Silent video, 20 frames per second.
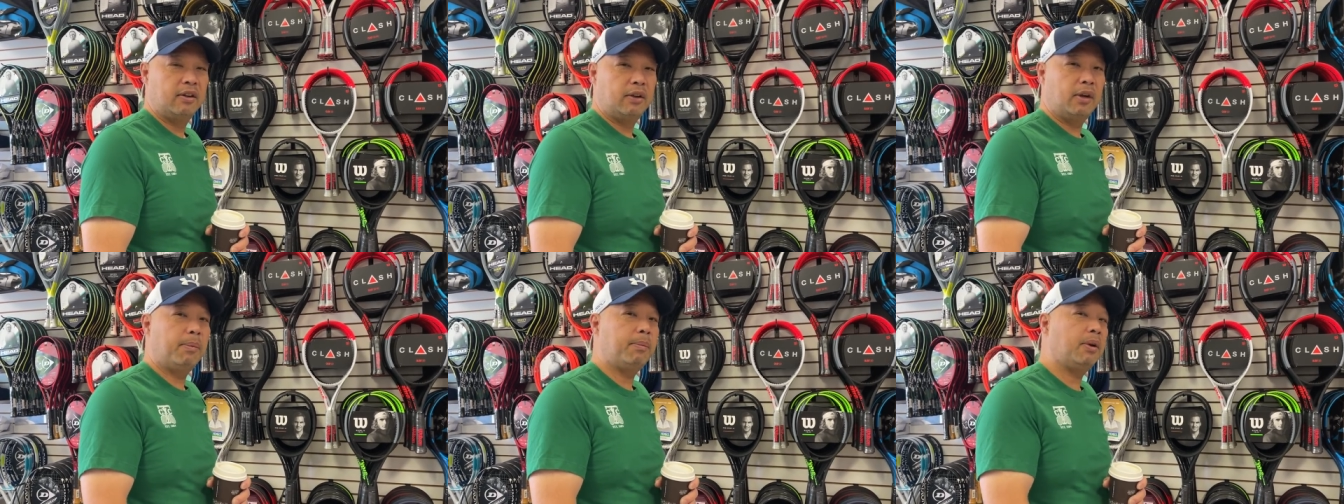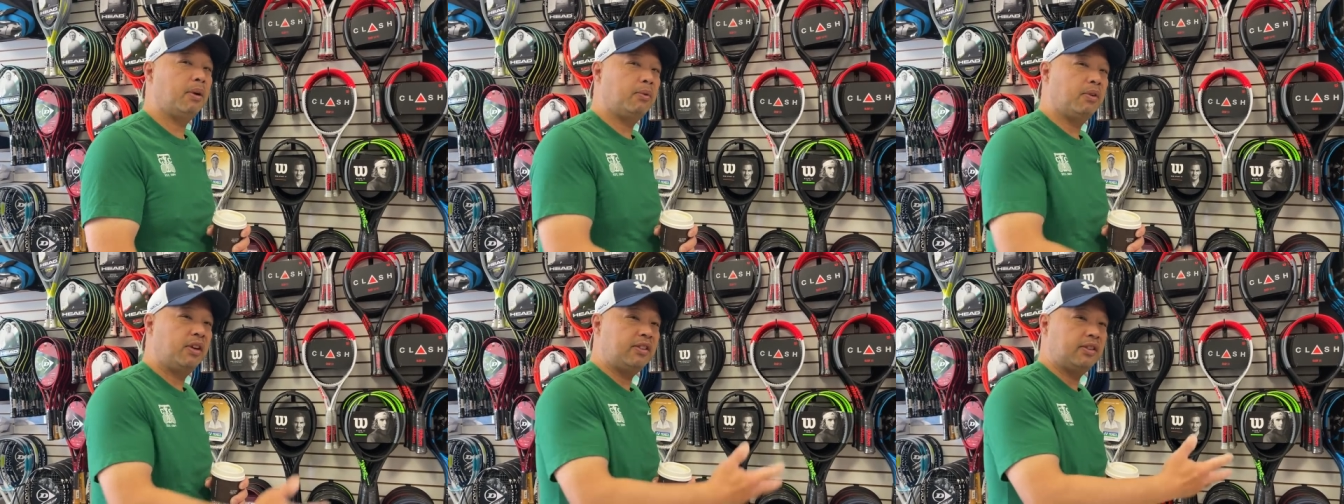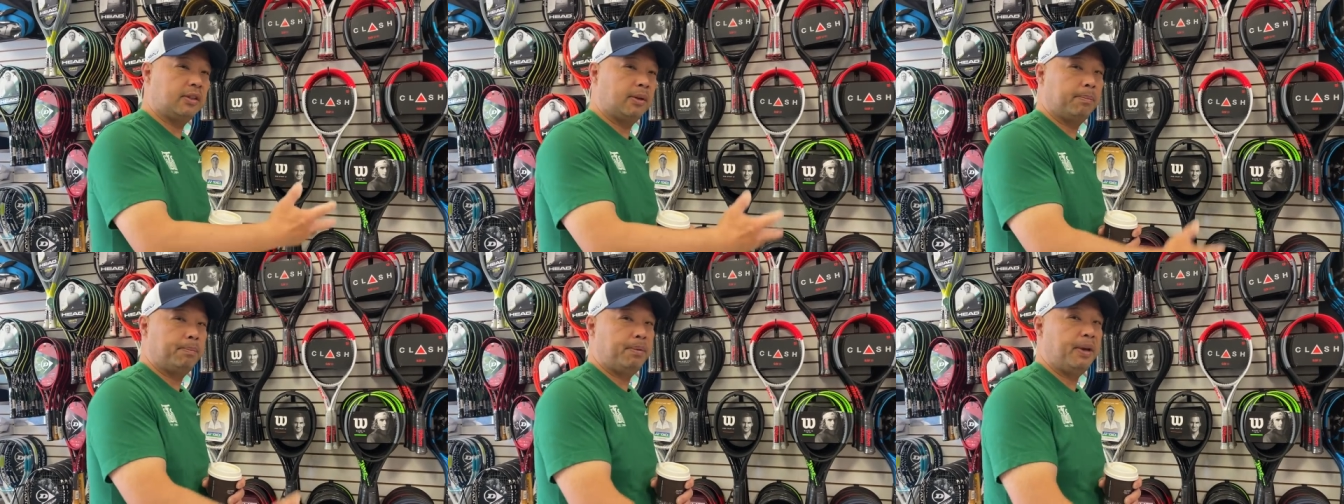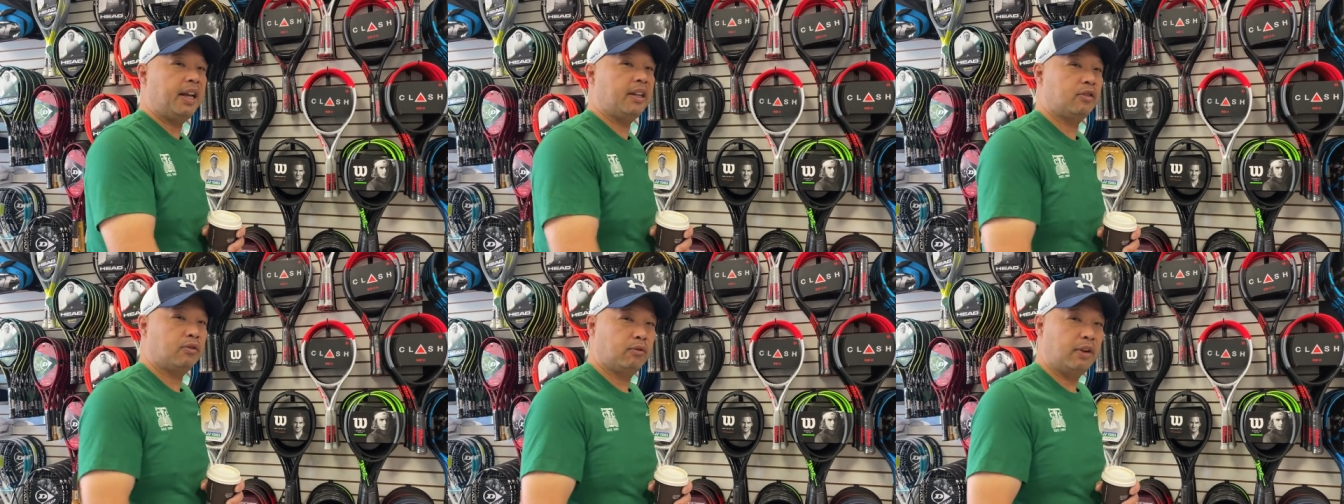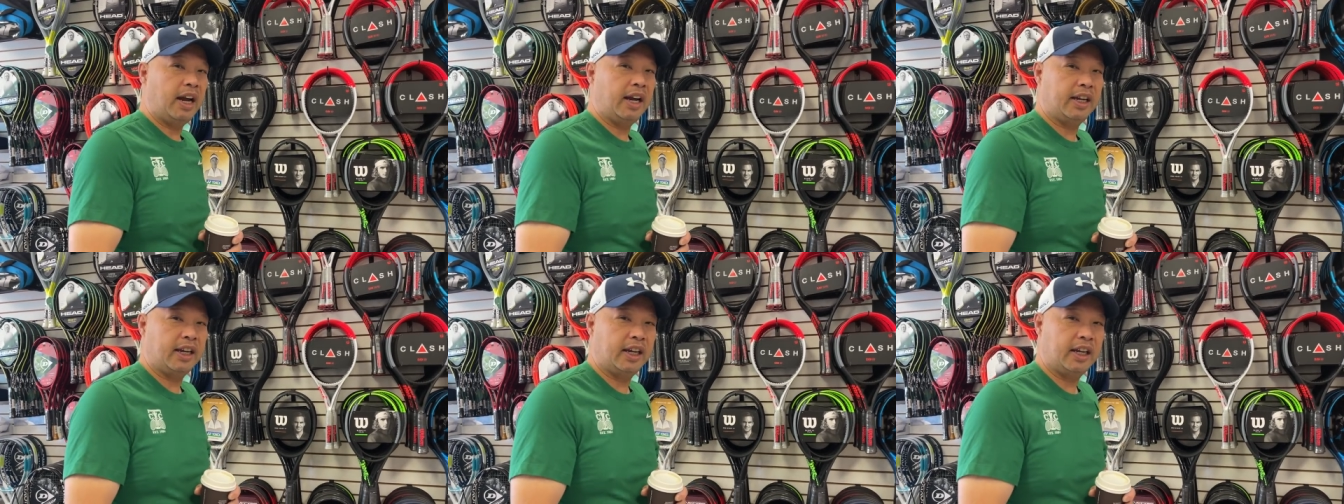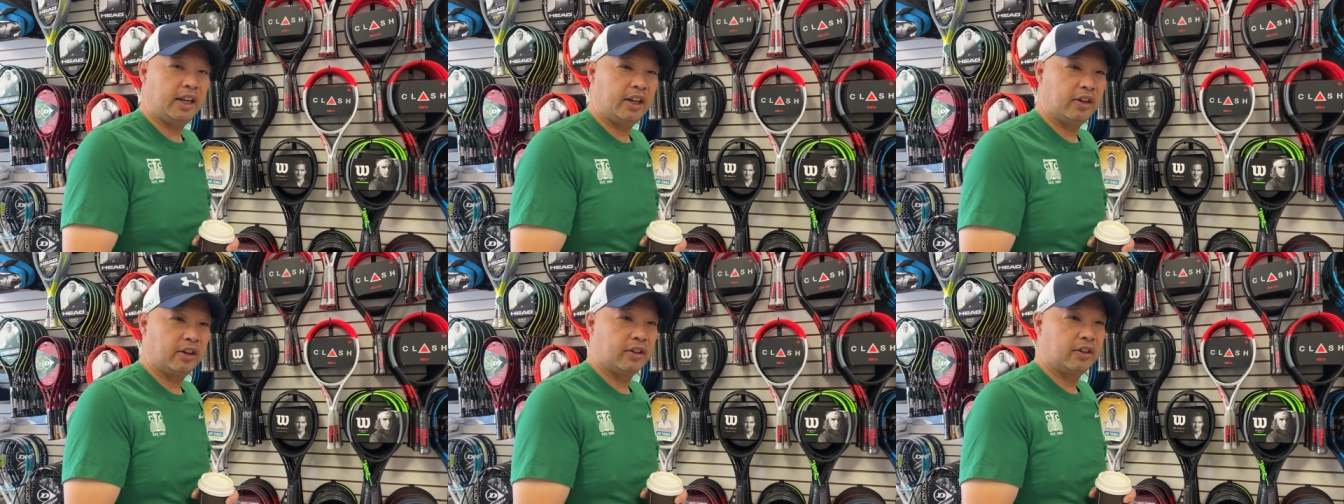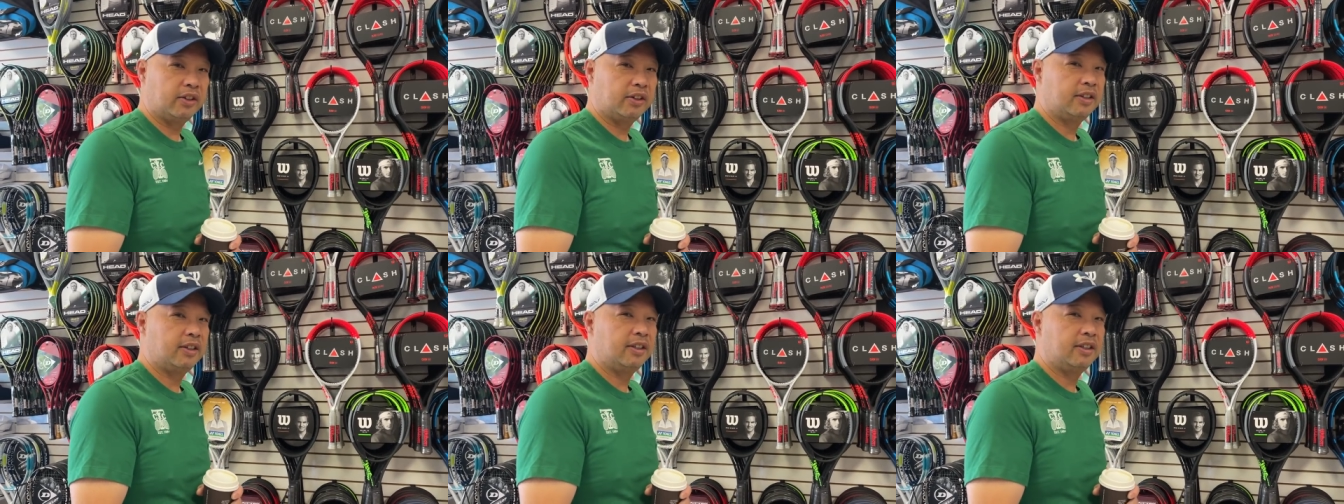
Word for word: No, but what's the best racket here?